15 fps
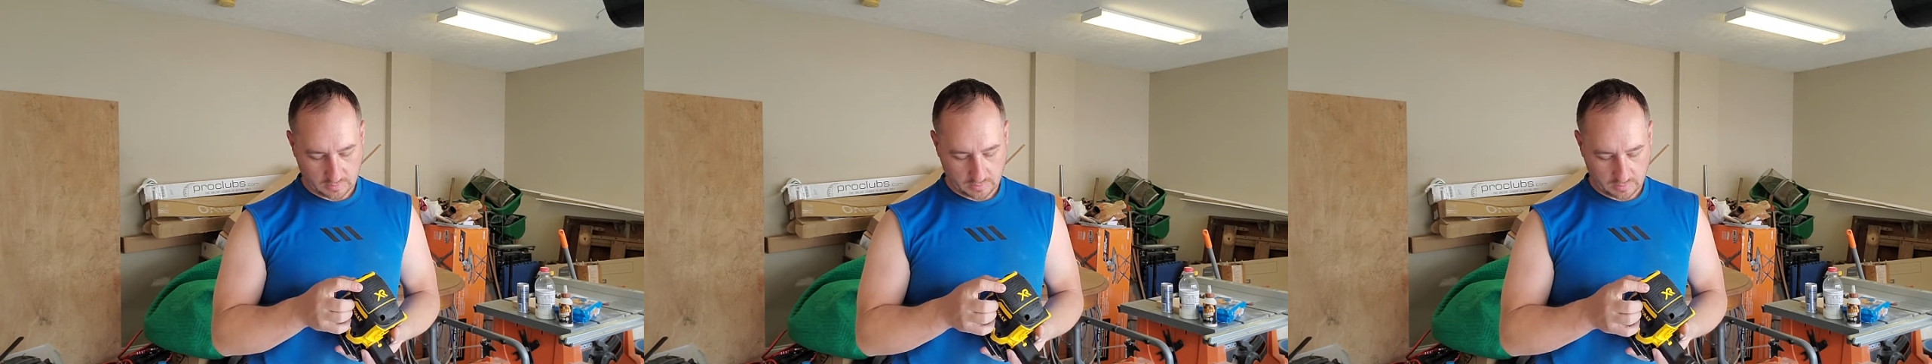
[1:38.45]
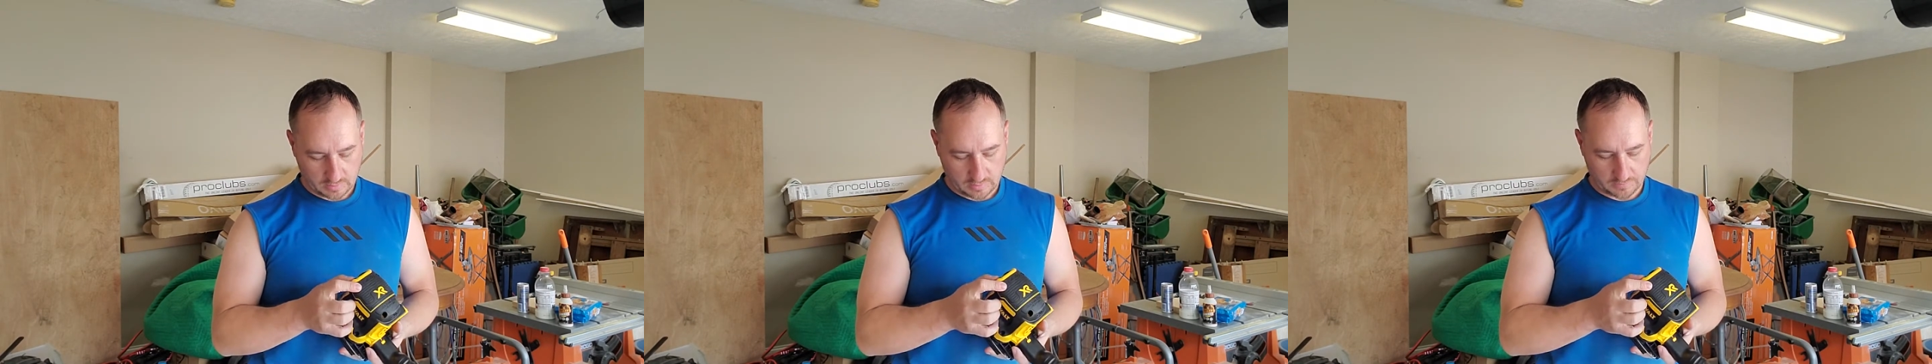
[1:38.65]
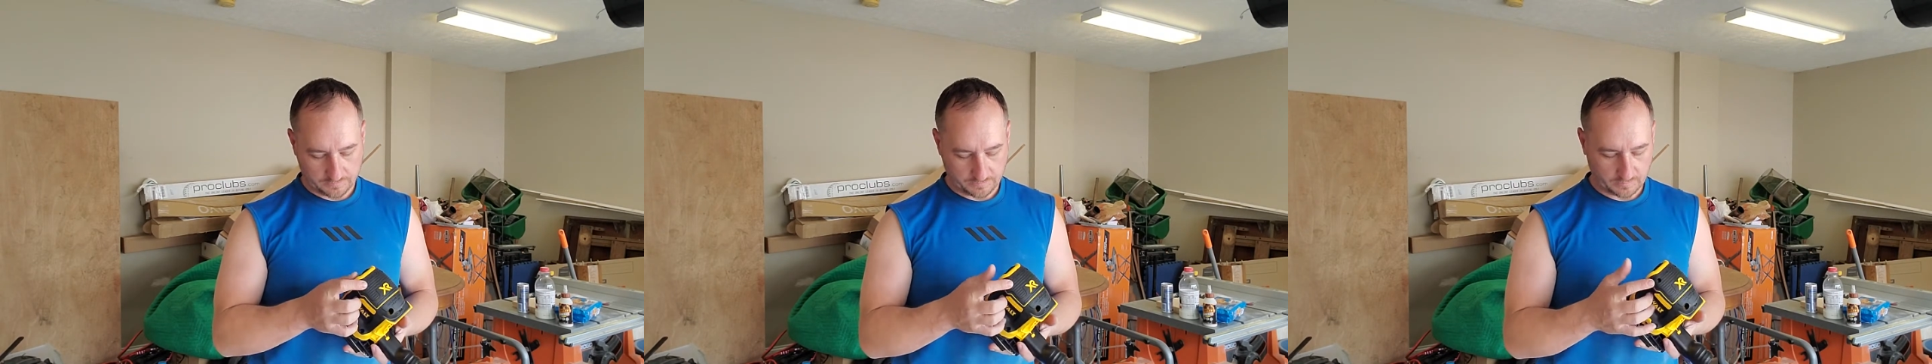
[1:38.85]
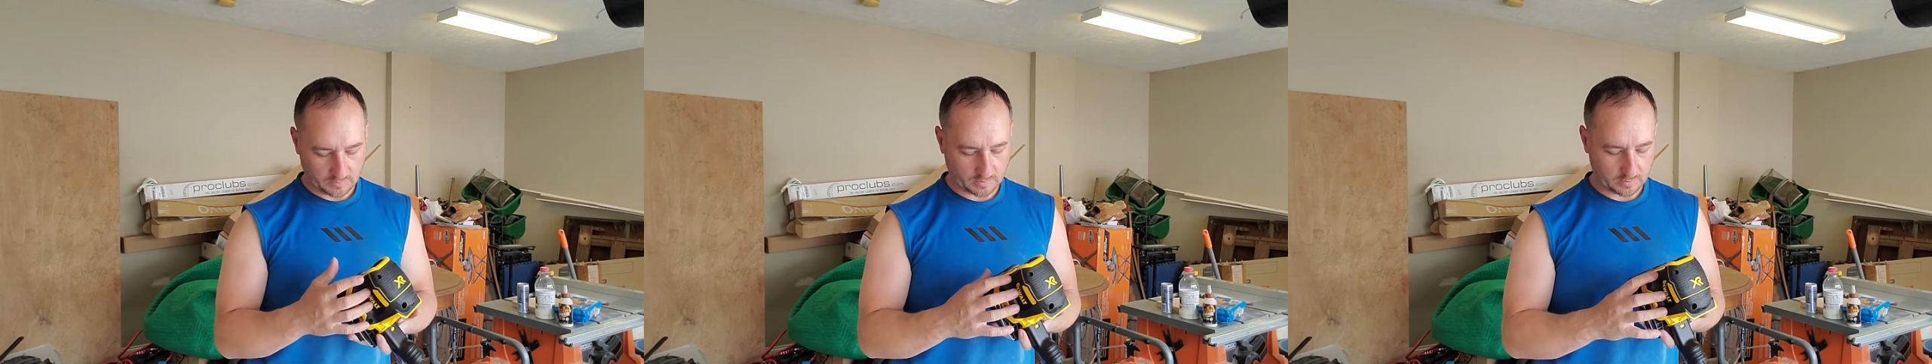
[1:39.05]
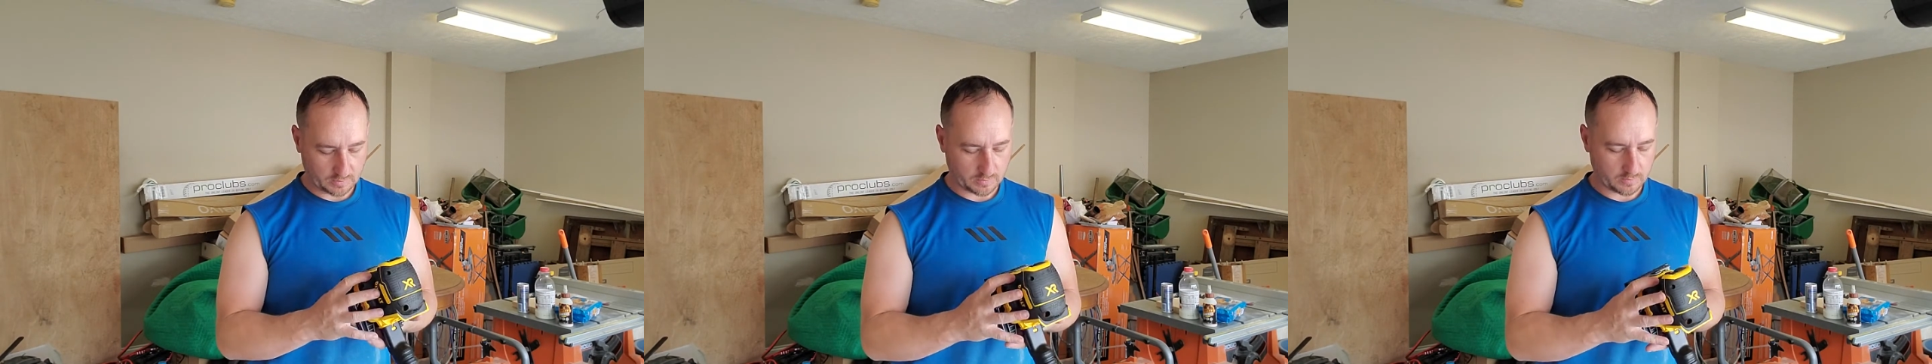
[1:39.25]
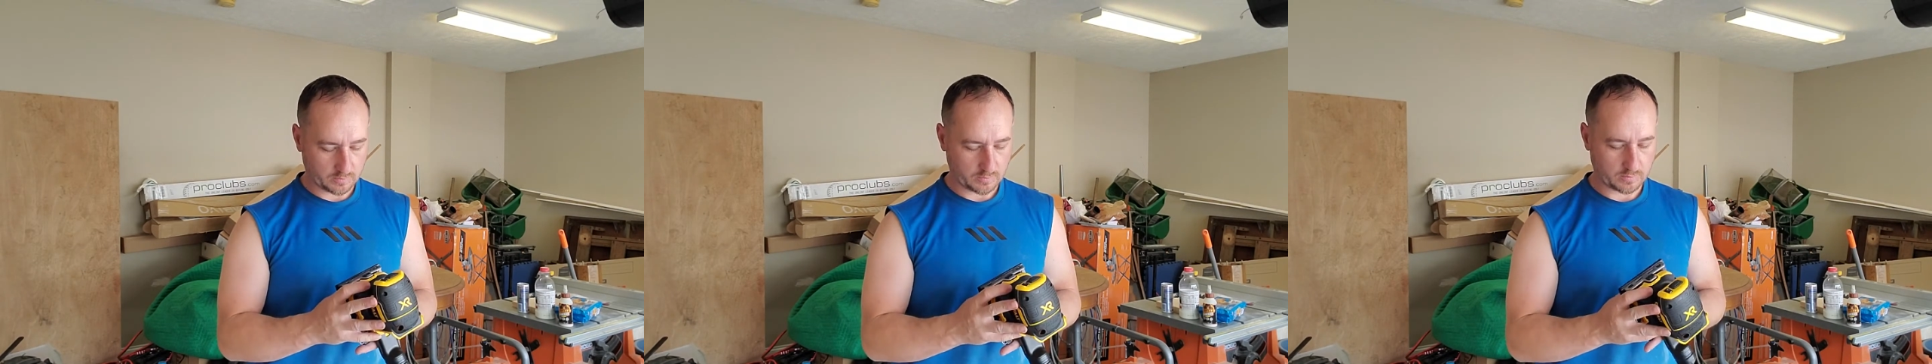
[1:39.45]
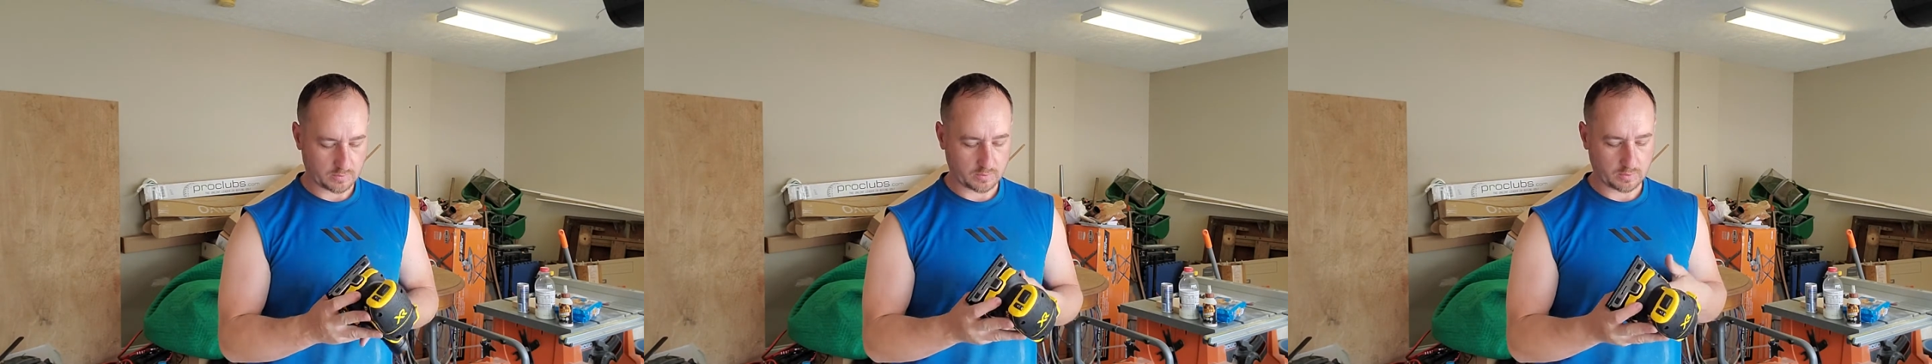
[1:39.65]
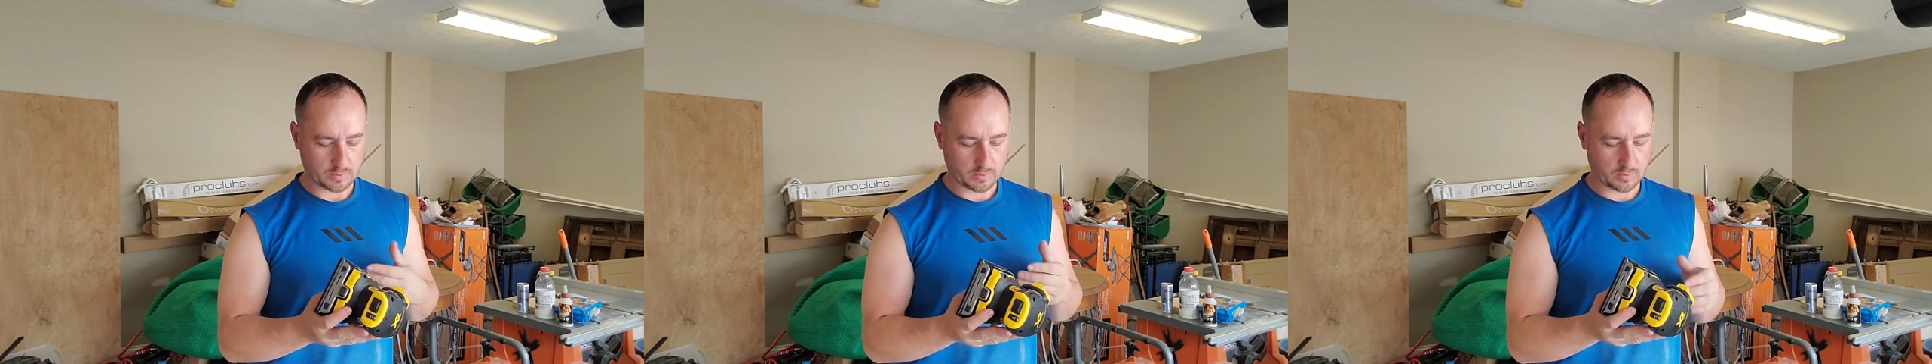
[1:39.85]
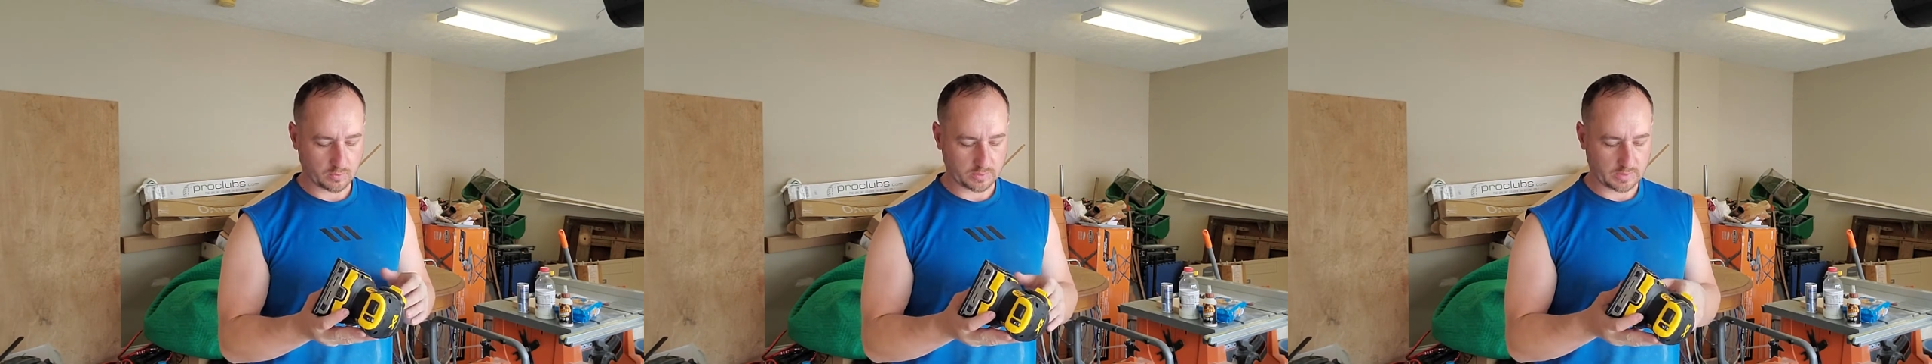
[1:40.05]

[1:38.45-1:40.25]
Cool